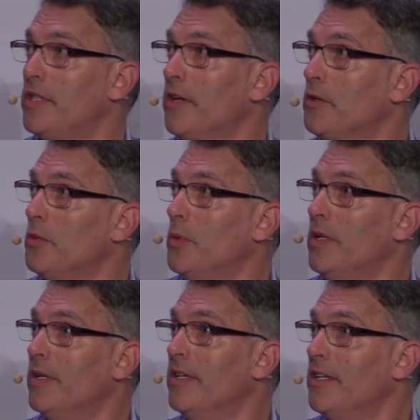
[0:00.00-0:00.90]
there, you
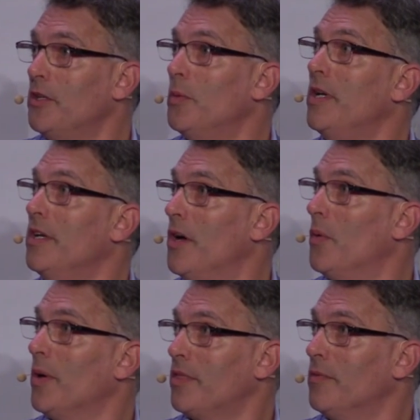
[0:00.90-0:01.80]
wouldn't know
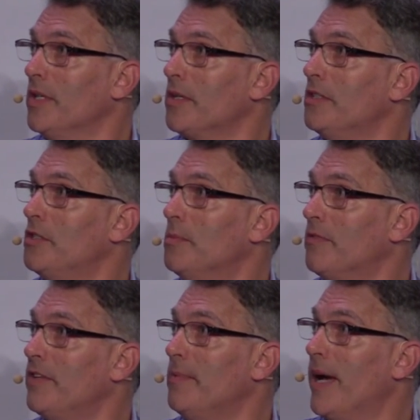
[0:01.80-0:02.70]
what the real consumer
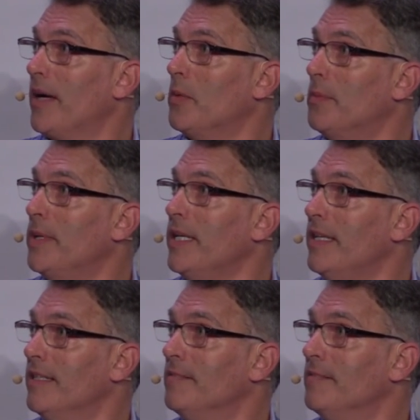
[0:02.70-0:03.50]
feedback would be.